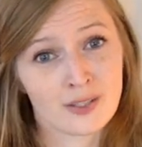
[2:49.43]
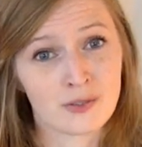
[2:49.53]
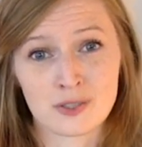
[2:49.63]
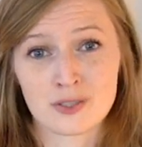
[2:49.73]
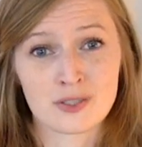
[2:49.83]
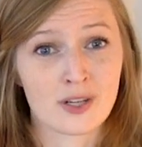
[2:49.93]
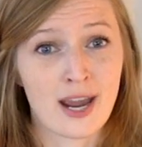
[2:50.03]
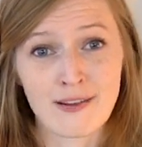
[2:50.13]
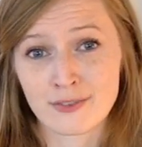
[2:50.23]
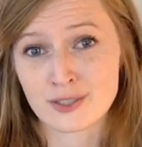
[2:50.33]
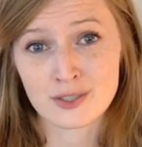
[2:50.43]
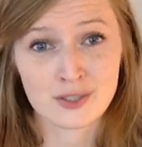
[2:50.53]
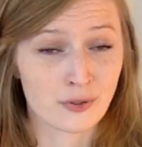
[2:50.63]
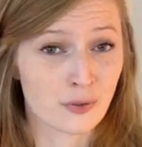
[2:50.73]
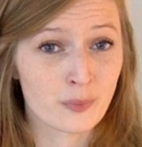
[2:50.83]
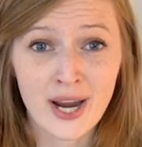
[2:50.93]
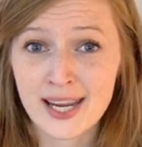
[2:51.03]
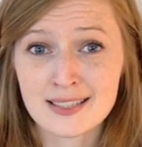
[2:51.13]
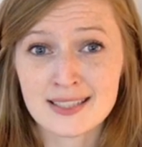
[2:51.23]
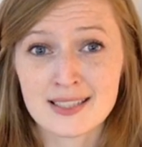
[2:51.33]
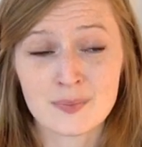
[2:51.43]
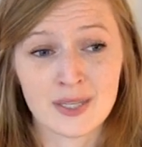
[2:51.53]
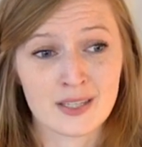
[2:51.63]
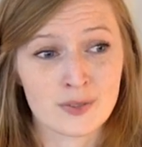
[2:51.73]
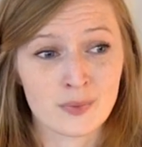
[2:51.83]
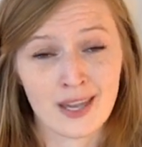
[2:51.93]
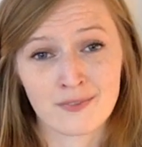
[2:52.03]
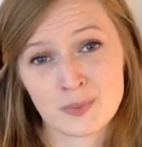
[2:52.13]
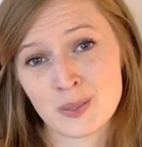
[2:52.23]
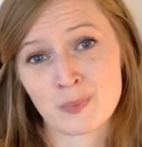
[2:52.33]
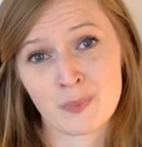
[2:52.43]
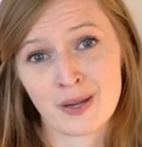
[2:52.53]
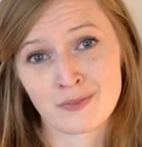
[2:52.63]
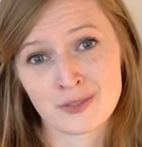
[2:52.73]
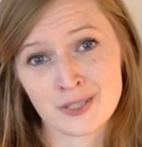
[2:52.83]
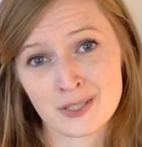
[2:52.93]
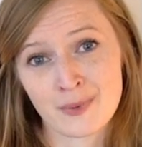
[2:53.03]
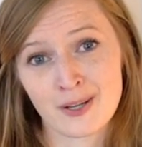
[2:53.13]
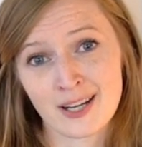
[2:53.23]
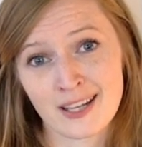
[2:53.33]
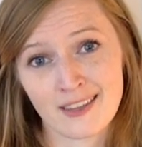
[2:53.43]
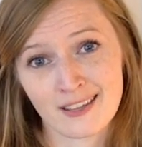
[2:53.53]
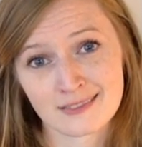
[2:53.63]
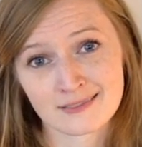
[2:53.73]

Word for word: you know, just your average general practice because we have to be prepared for just about anything.